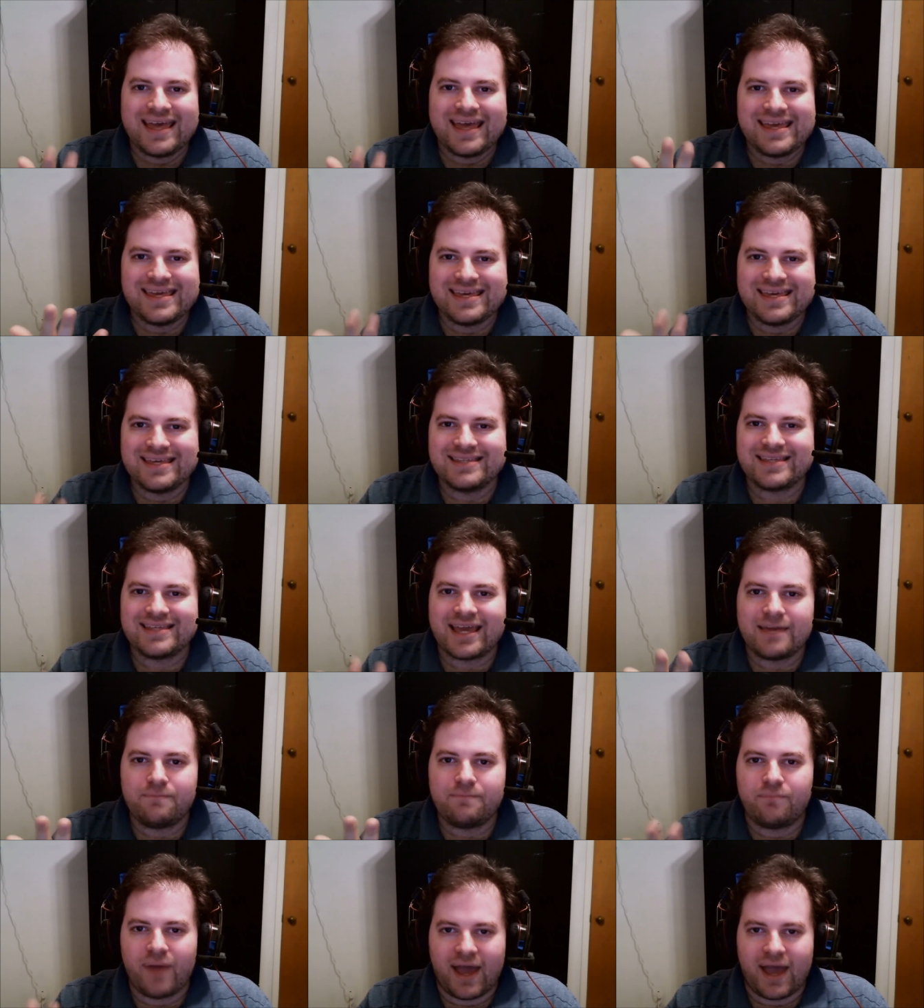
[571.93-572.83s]
is a
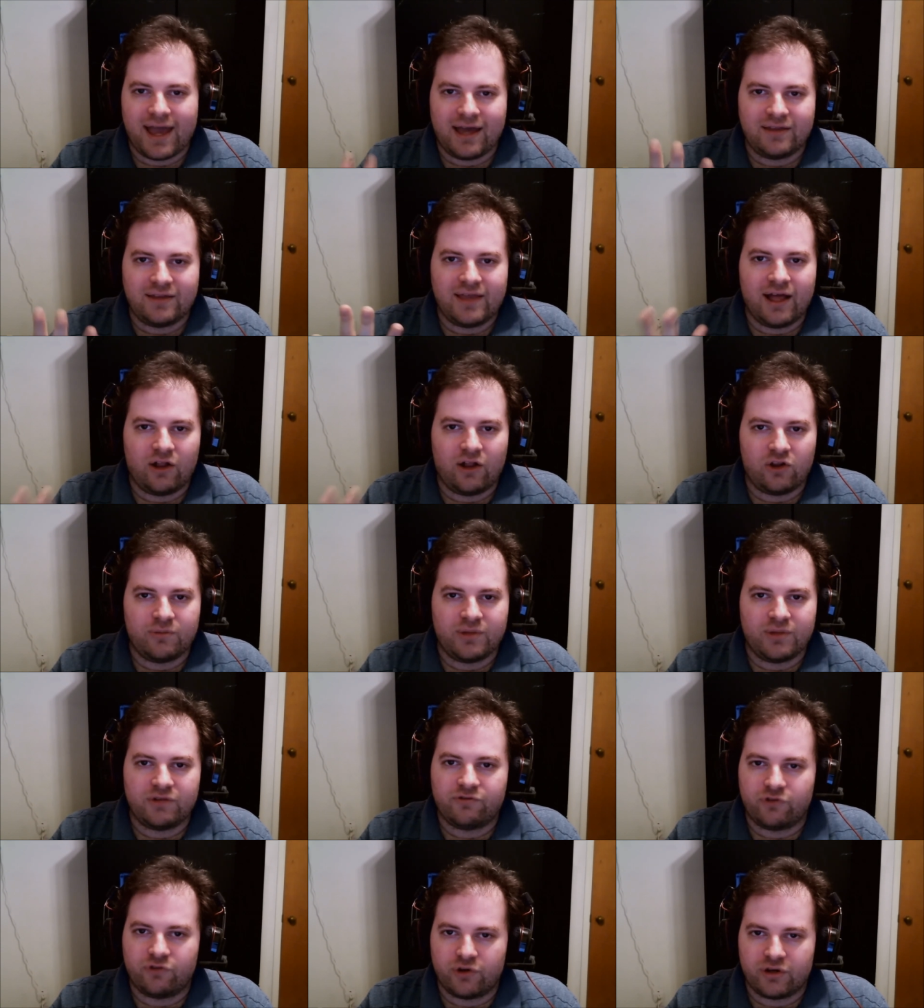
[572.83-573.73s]
bad
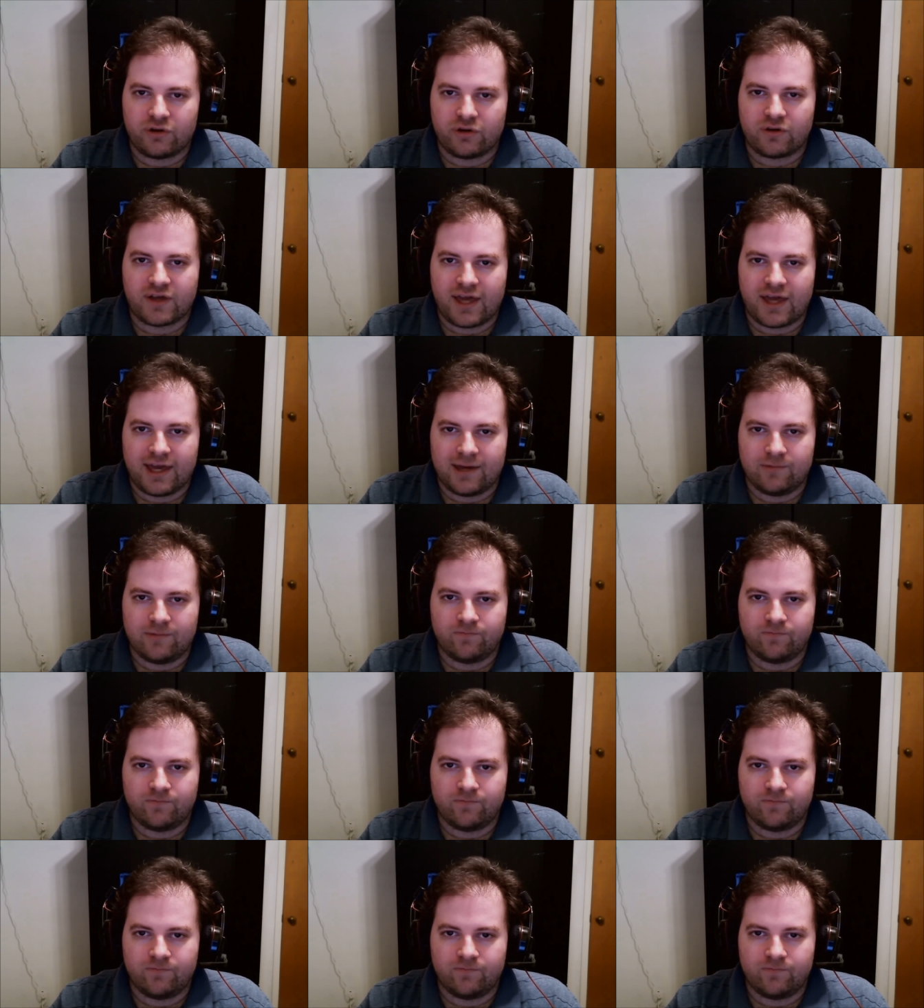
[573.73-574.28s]
element for your game.